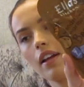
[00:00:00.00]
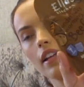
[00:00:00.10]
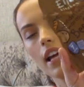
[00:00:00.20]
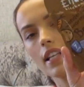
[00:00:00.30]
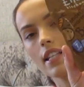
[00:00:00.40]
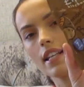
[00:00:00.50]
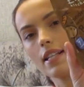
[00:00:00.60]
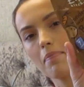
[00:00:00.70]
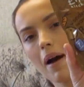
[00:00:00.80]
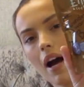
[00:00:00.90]
A nice
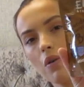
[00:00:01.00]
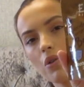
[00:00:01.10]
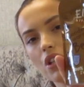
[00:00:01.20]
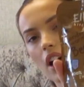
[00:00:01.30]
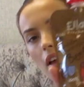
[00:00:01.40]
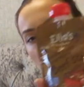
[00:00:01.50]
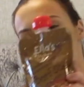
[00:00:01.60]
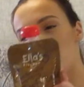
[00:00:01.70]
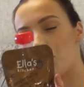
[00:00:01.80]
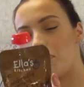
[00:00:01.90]
easy pouch. I
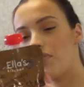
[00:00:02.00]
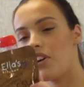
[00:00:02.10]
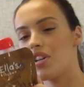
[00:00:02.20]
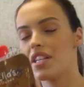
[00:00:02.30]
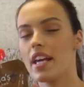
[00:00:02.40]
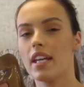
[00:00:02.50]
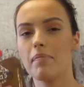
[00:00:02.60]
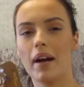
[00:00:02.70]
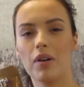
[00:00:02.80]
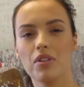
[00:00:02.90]
just prefer
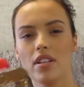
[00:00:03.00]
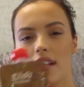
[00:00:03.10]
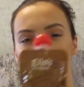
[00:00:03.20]
taking pouches